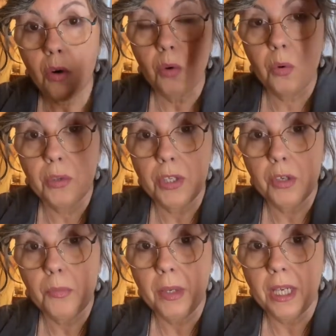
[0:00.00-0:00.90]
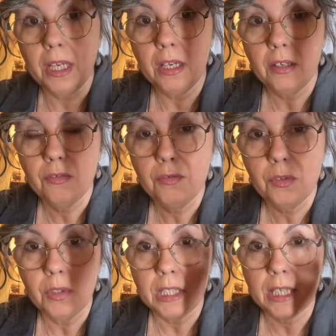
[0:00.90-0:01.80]
or there'll be 4
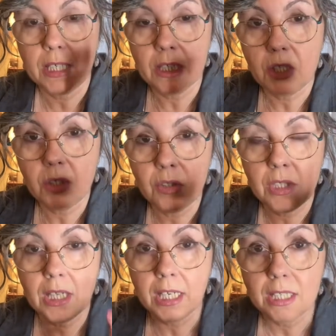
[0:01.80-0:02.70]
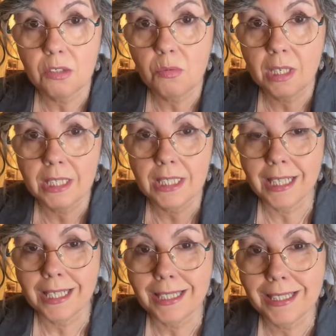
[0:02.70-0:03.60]
days, 2 days, 1
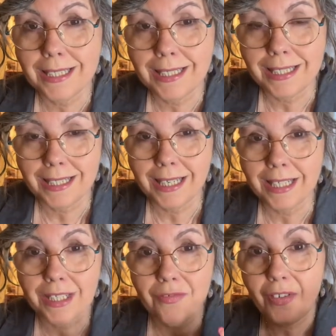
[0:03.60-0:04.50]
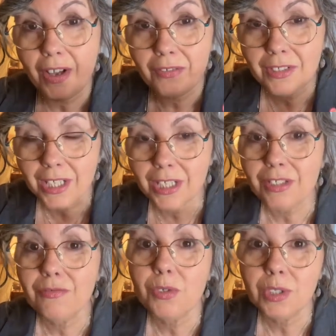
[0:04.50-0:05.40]
day, 6 days, 5 days,
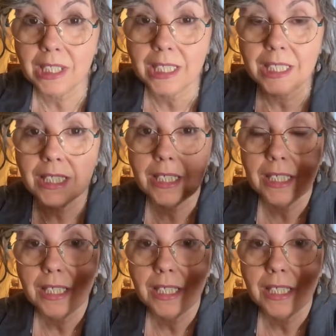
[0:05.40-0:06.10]
4 days,